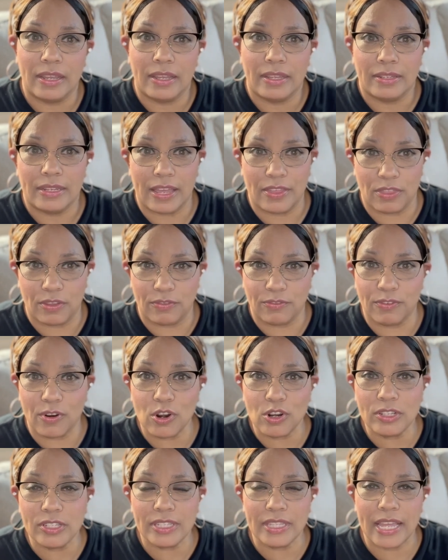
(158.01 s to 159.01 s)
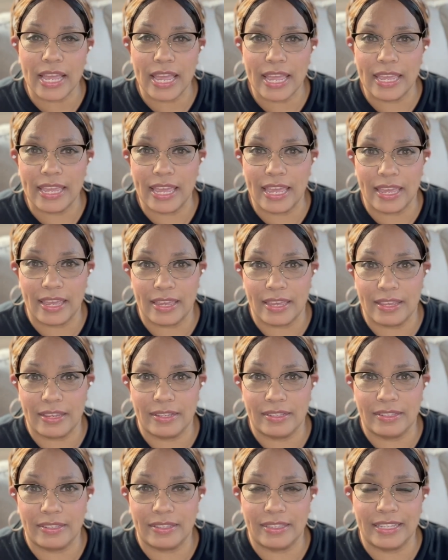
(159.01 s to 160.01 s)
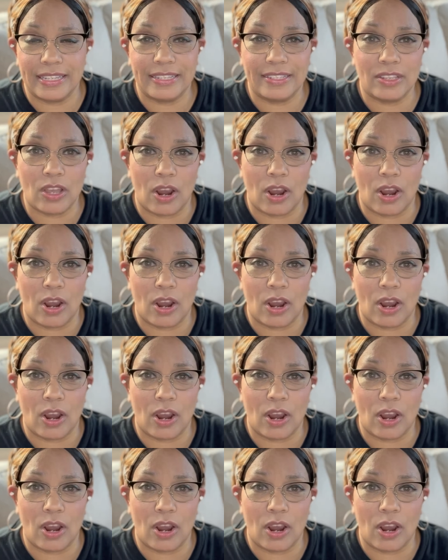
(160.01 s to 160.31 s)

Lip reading: Now, the first thing is these